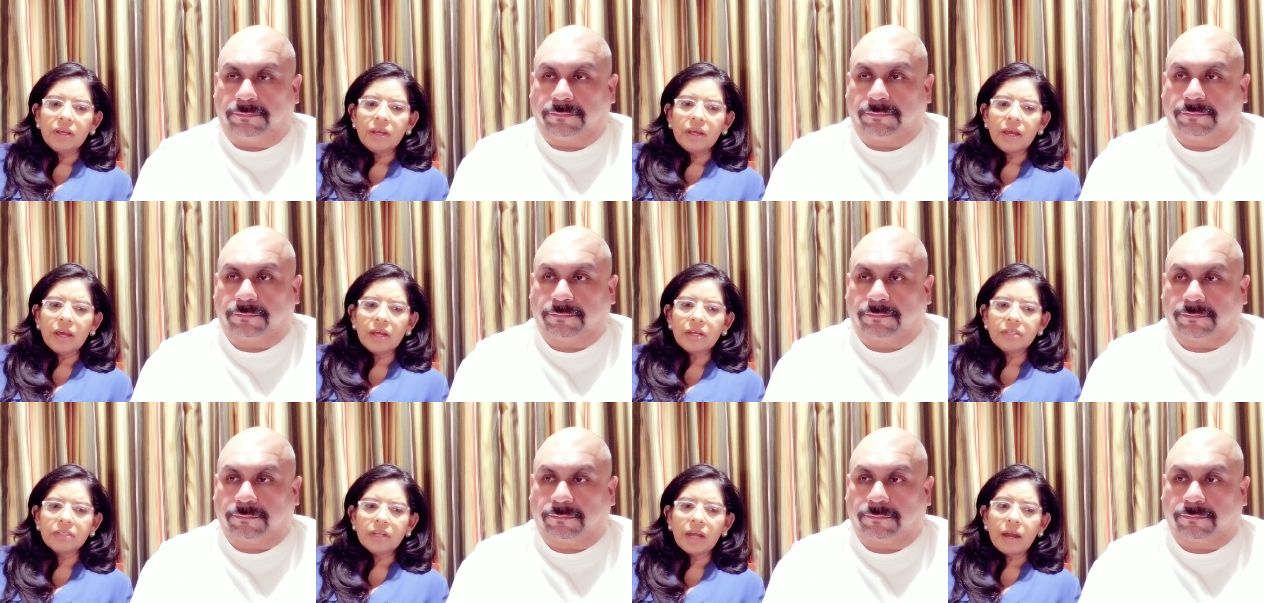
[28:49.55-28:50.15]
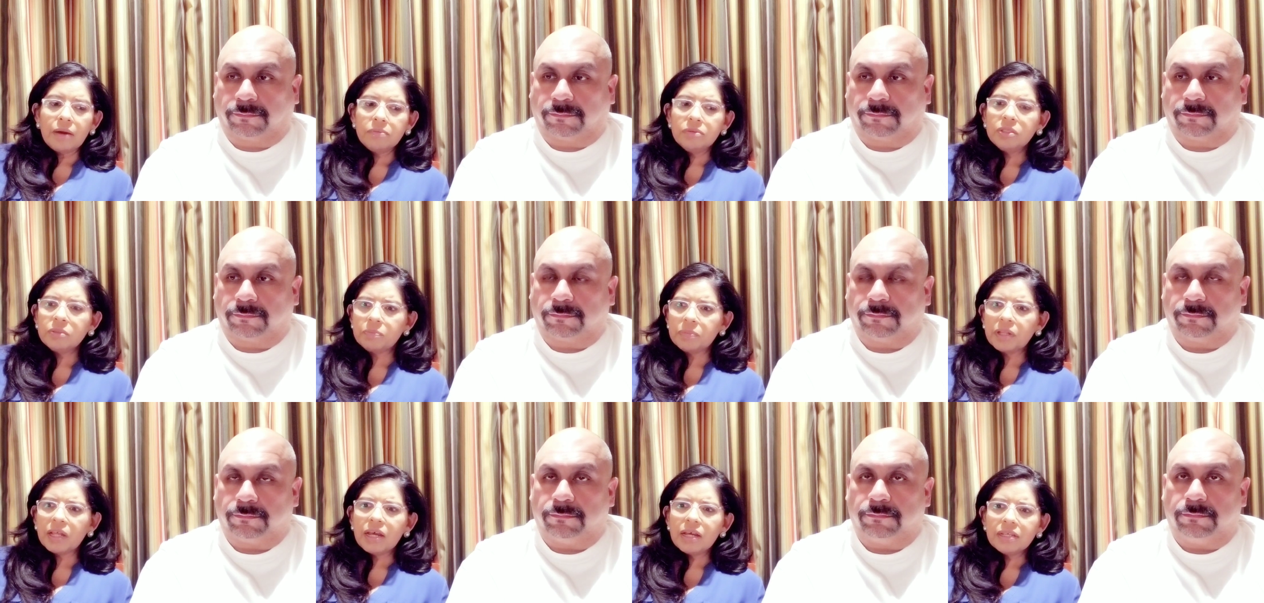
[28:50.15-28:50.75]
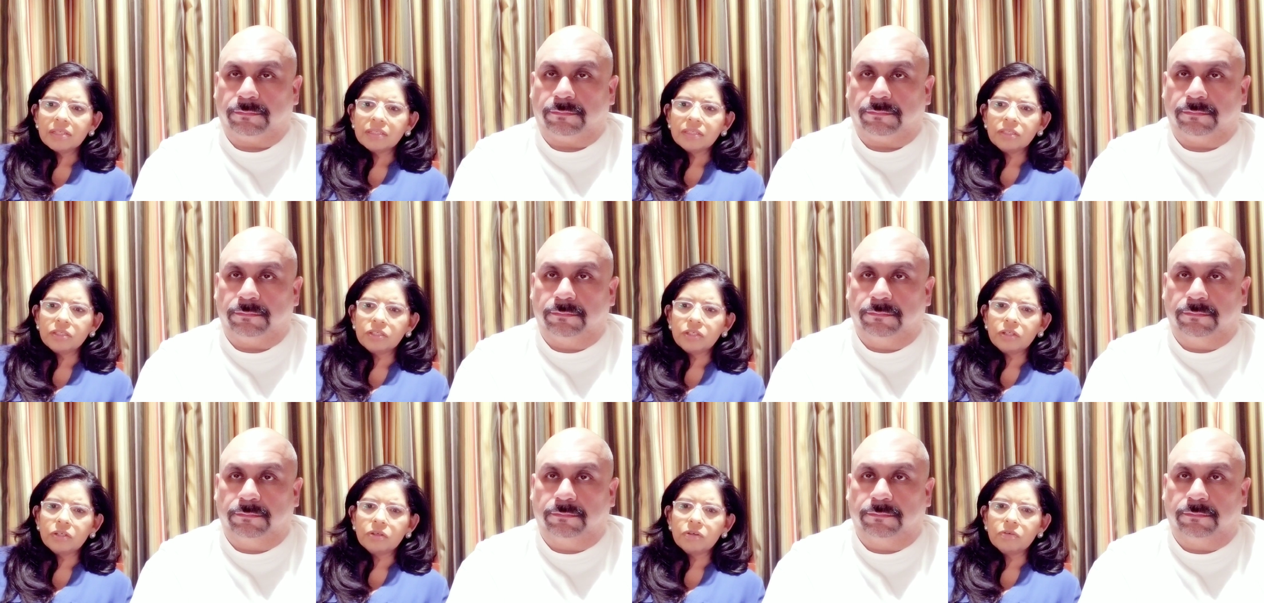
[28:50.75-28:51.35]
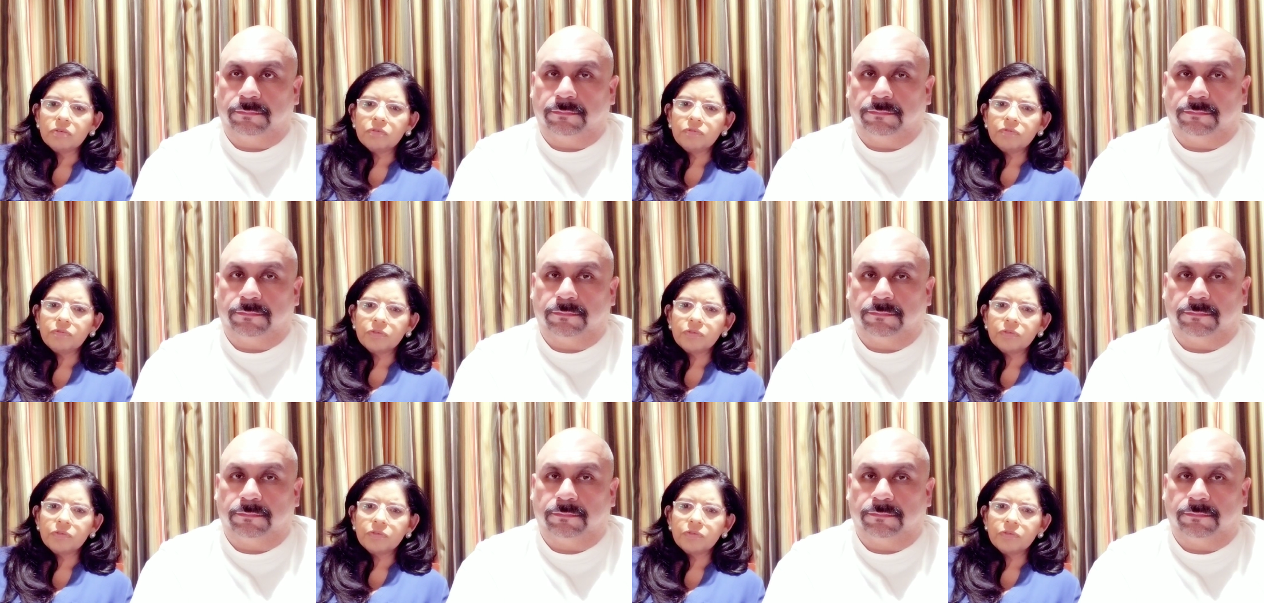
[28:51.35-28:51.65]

Speaker 1: and I was blessed, you know,